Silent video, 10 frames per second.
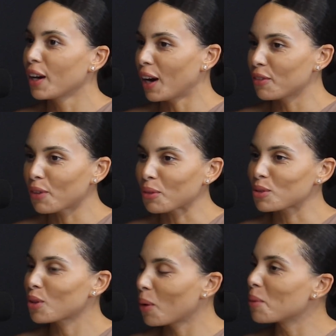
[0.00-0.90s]
I felt
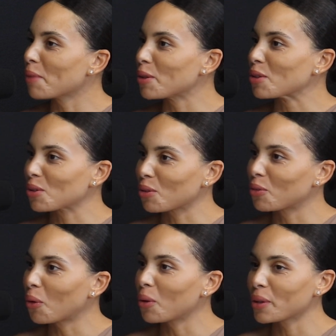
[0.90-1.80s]
so emotional
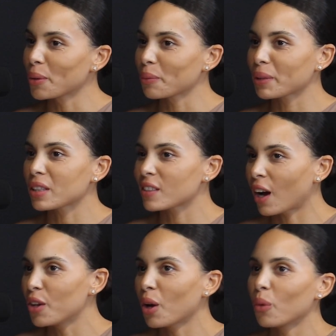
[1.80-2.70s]
for you, because
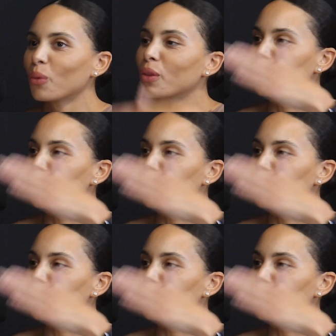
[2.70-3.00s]
I know